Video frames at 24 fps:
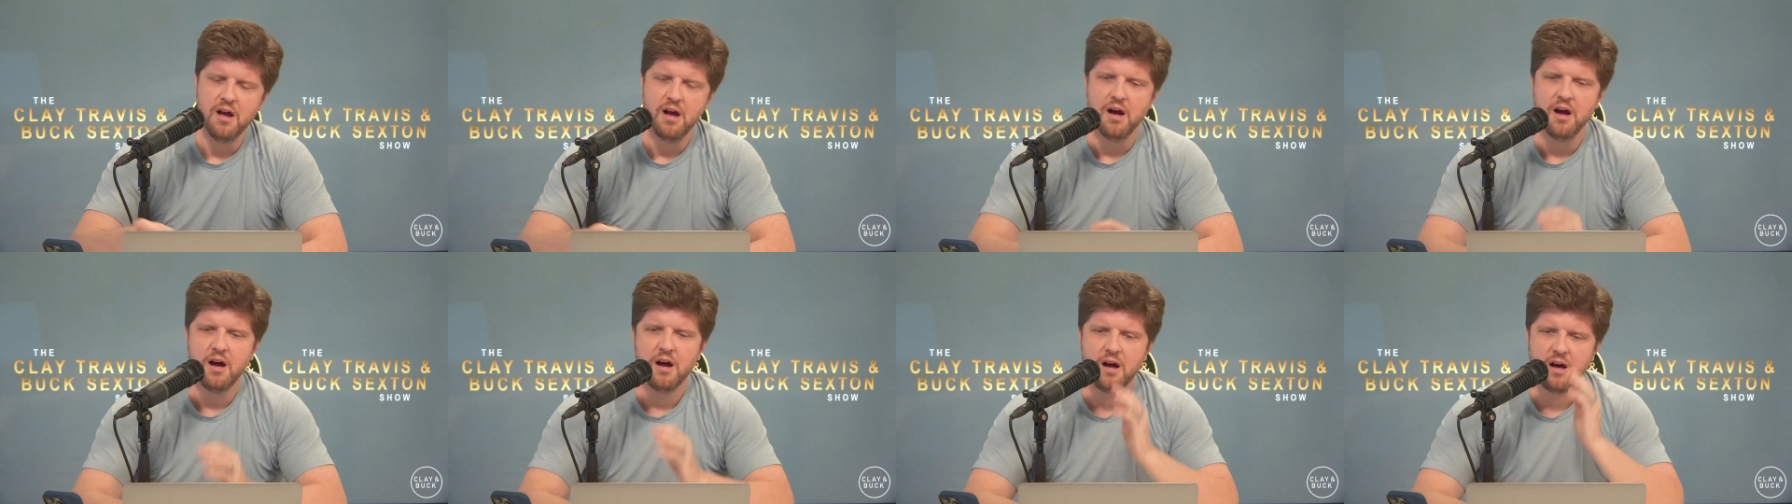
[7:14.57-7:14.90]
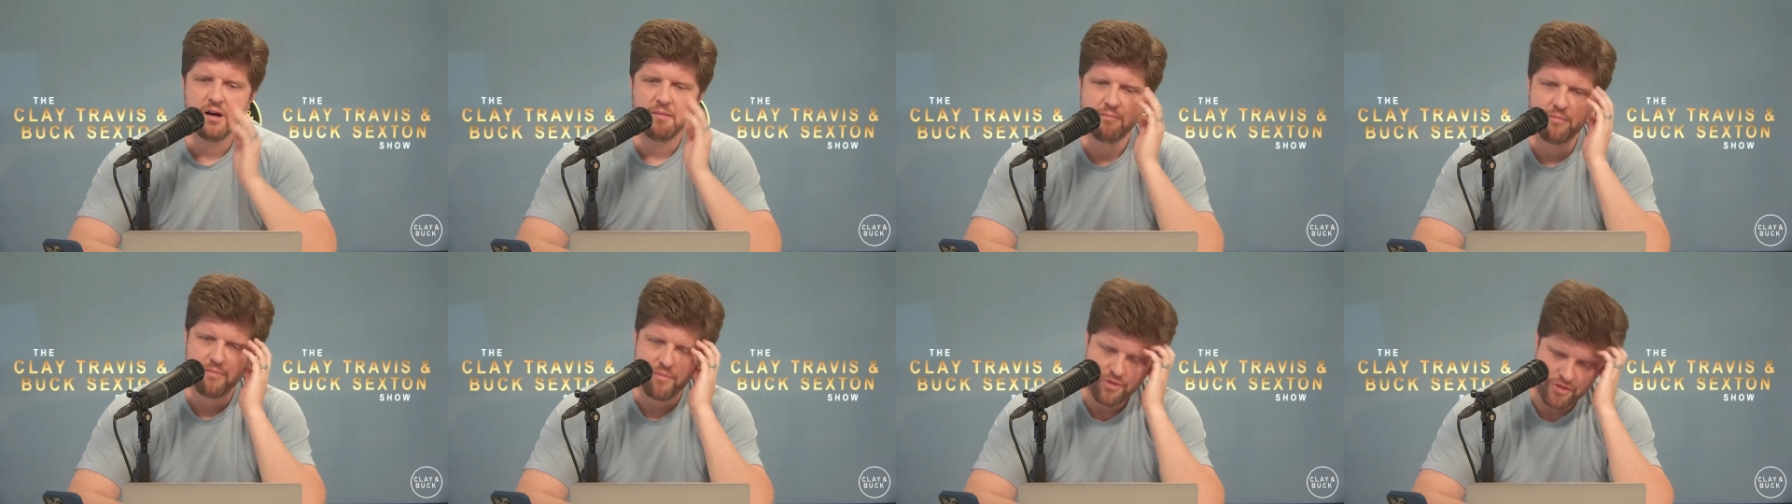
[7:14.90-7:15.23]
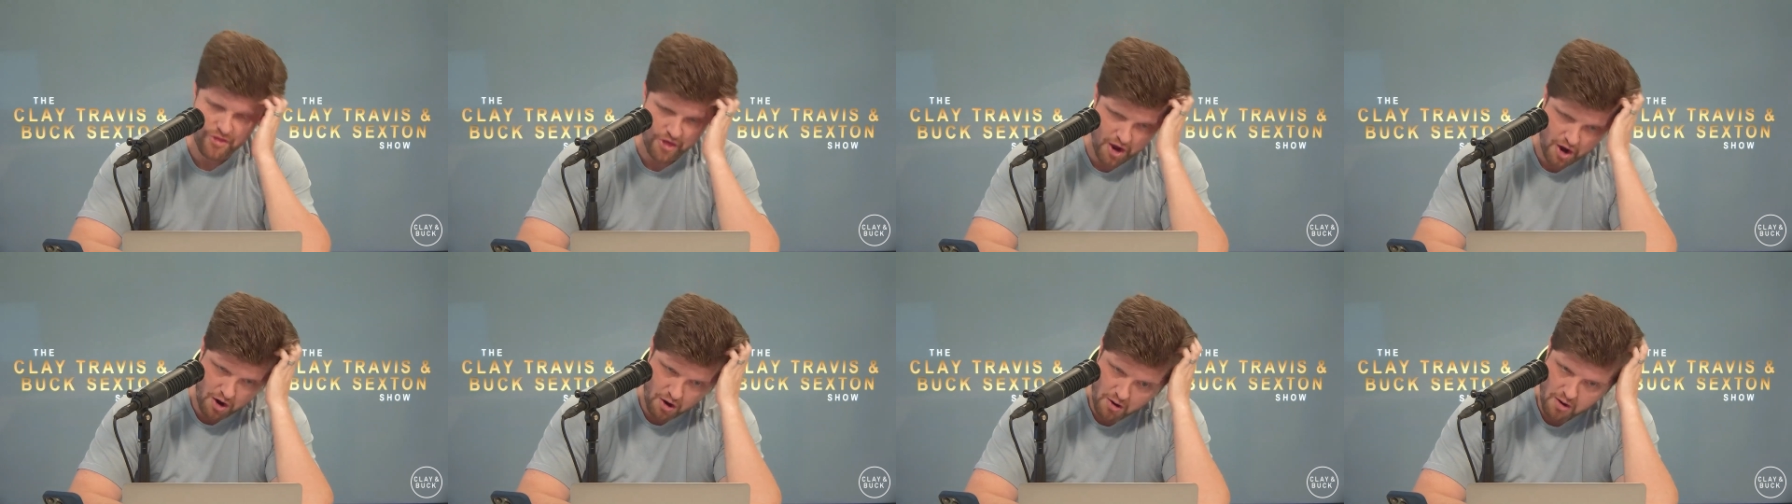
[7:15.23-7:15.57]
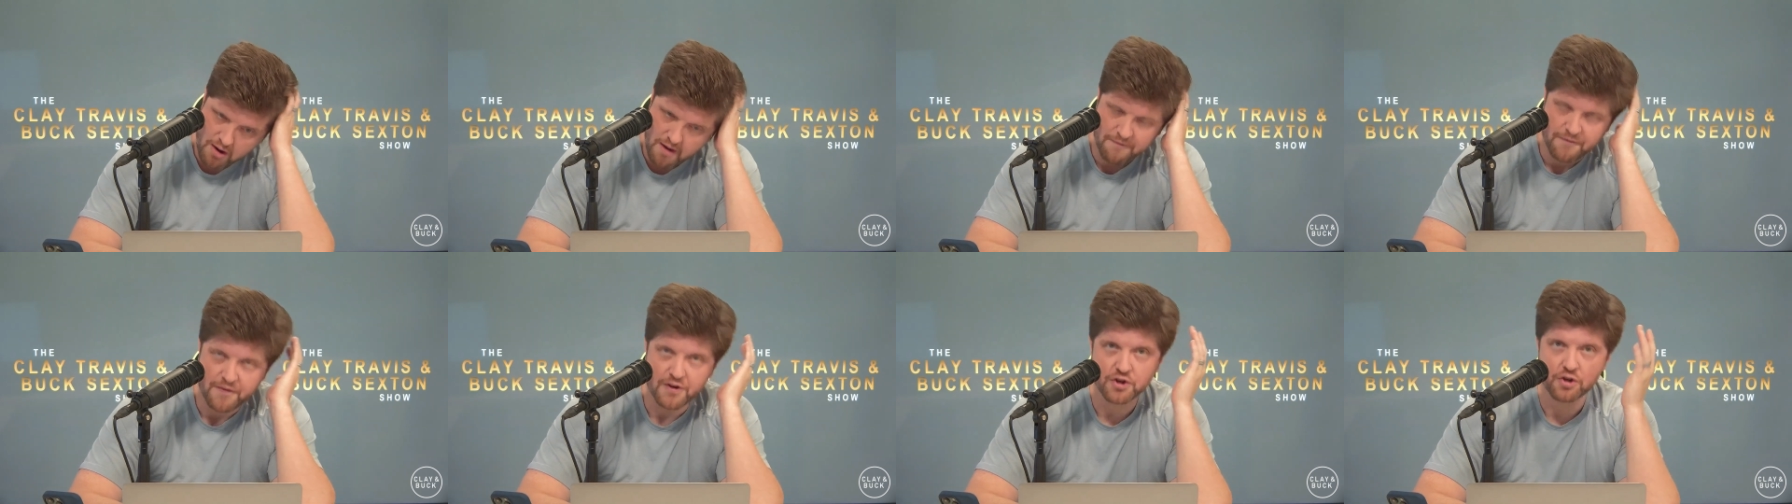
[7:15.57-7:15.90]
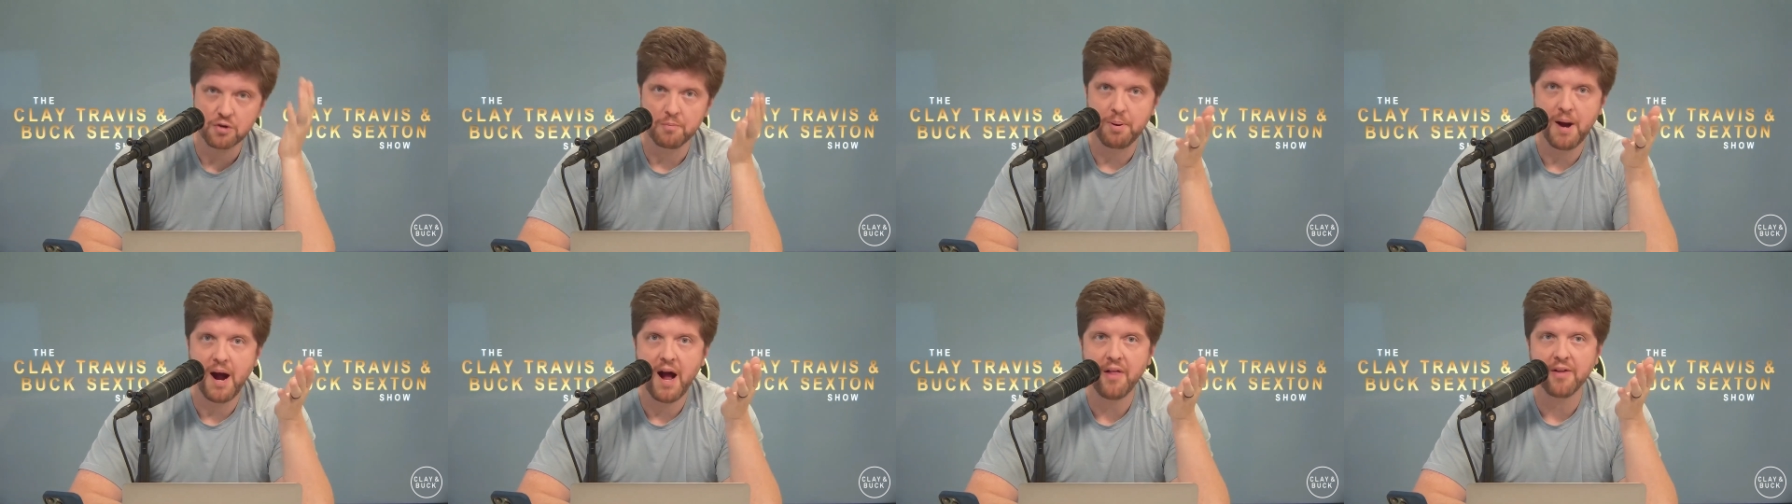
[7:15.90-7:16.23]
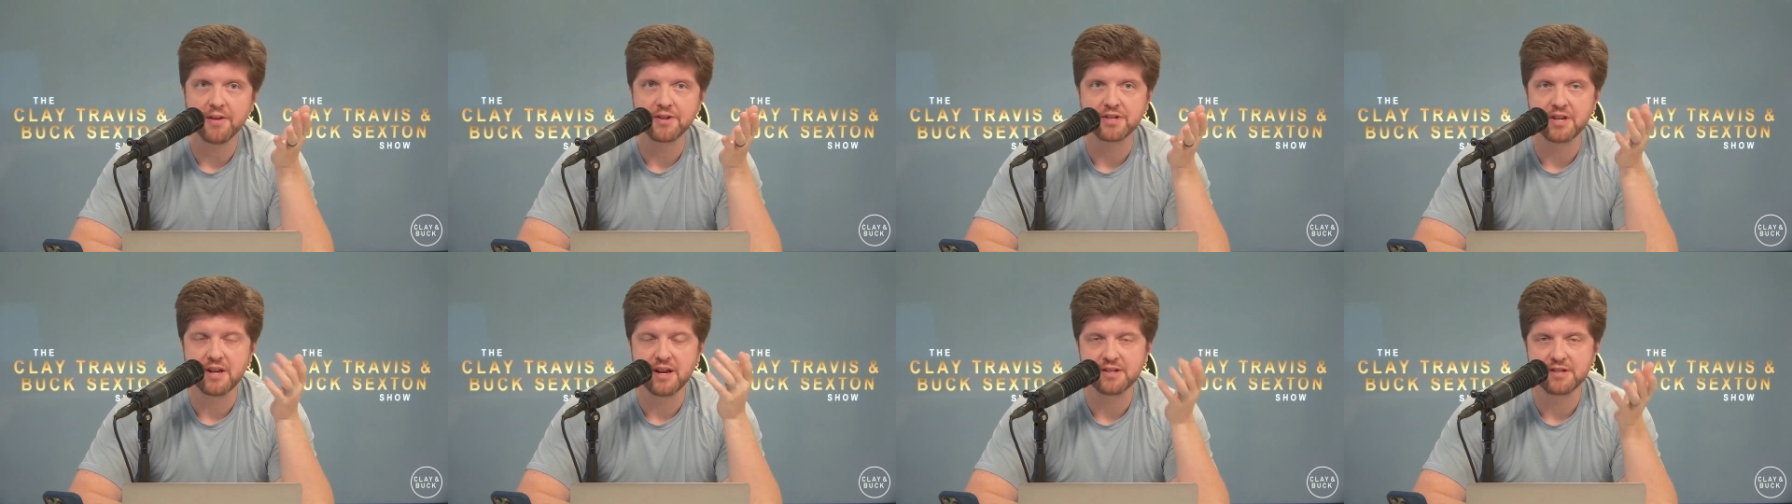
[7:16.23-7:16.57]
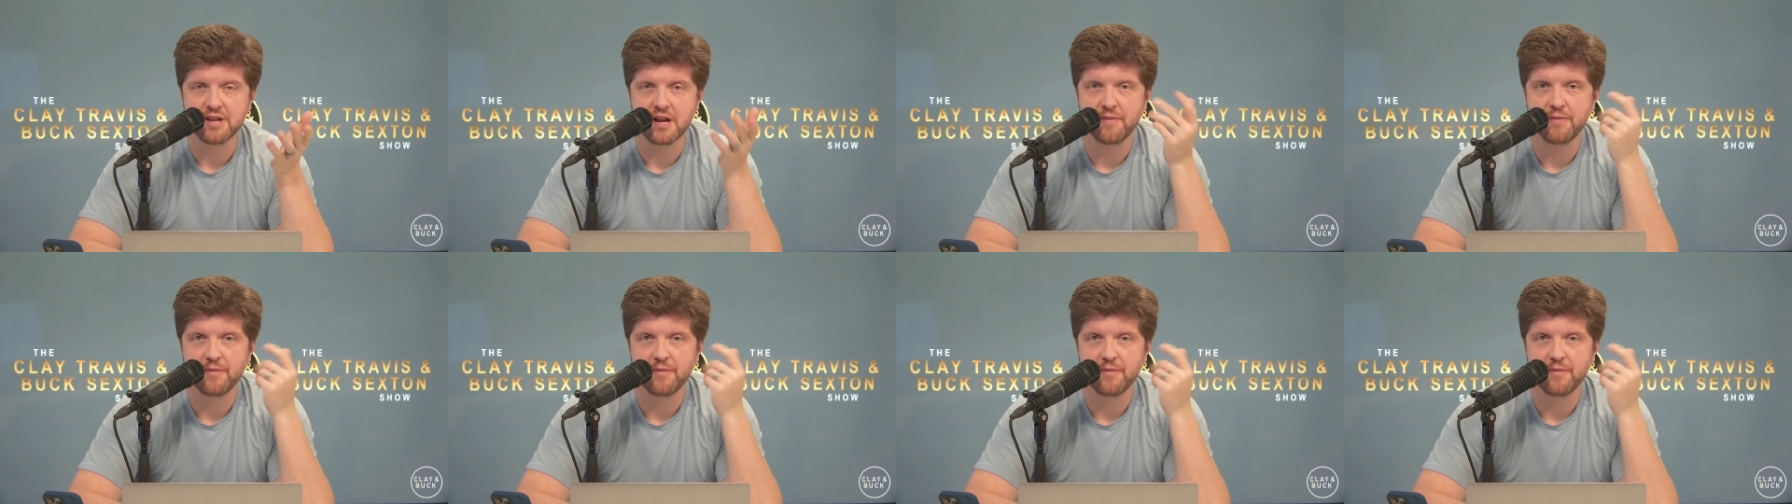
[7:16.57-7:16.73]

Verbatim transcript: Um, their official policy is that